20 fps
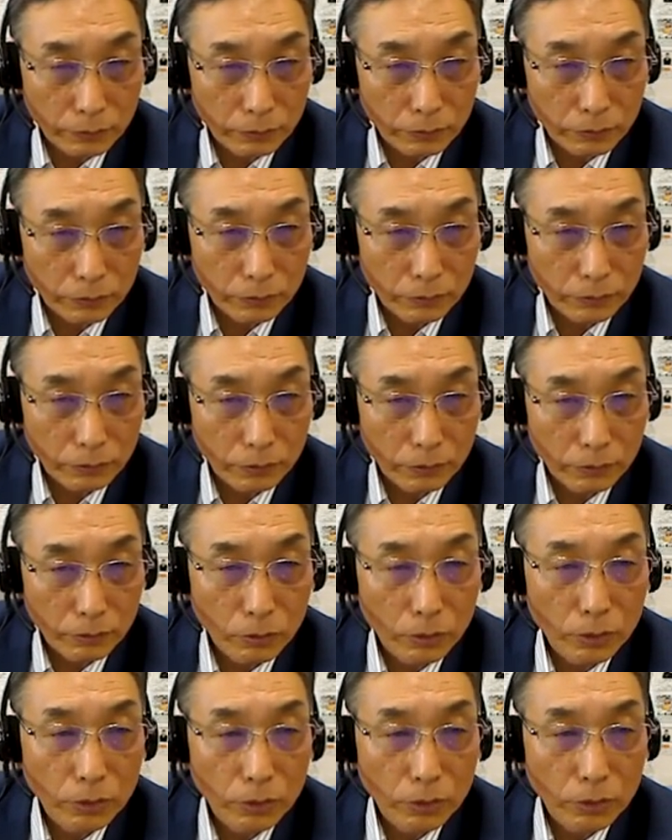
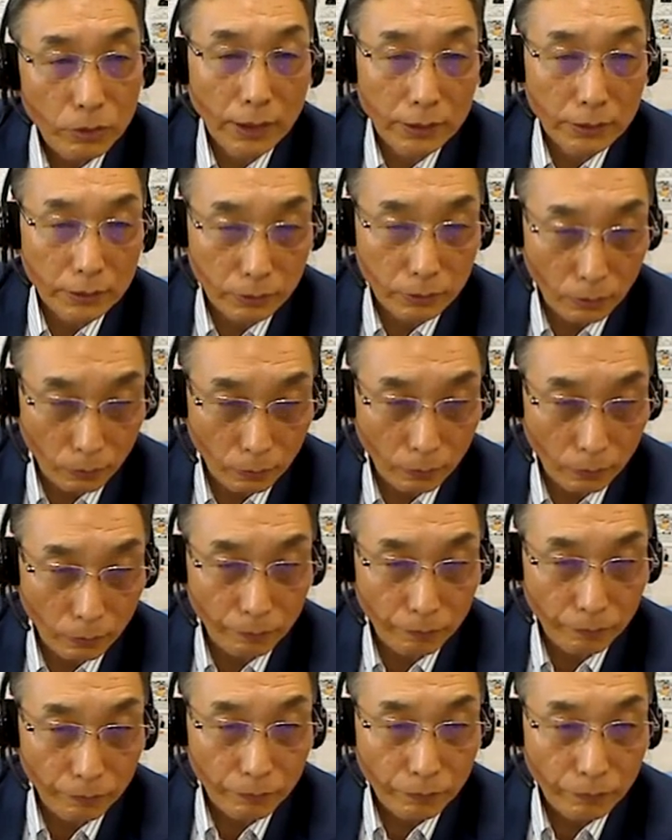adults uh, would
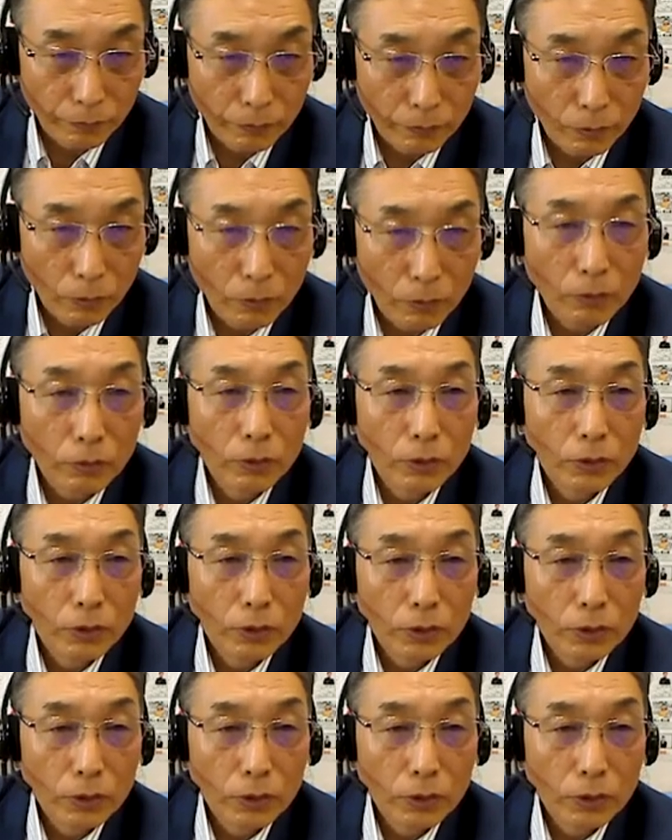create for the better,